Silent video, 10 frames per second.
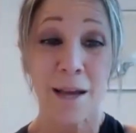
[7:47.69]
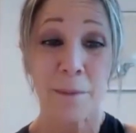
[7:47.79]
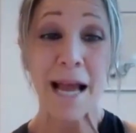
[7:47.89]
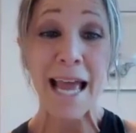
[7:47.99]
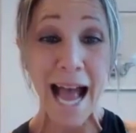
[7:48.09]

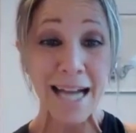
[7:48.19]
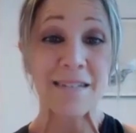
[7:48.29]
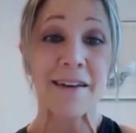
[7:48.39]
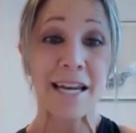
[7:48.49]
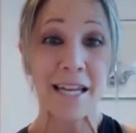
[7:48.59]
by
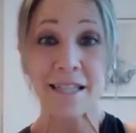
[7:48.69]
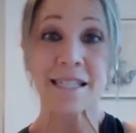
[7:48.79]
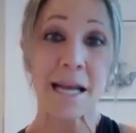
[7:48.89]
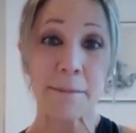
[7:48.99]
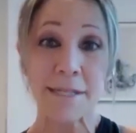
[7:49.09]
activating the
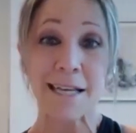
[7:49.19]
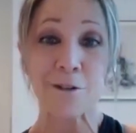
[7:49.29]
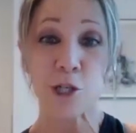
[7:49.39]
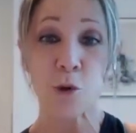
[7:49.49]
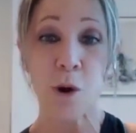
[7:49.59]
stem
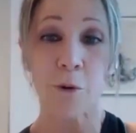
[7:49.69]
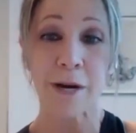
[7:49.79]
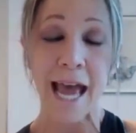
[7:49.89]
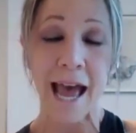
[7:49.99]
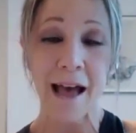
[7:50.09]
cells you
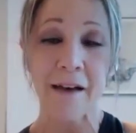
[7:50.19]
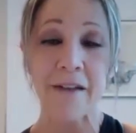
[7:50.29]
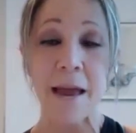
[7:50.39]
already have